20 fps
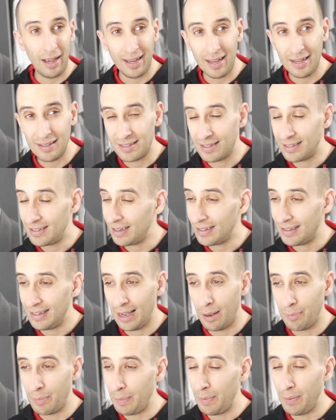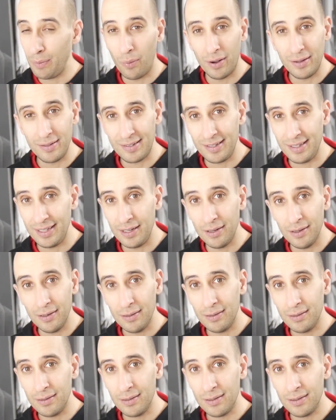I get sick now maybe once a
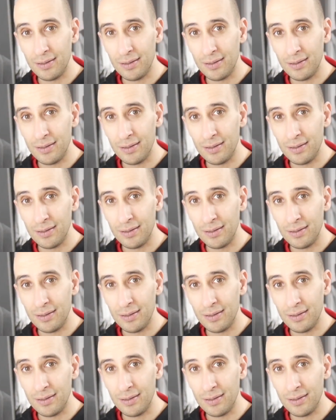year.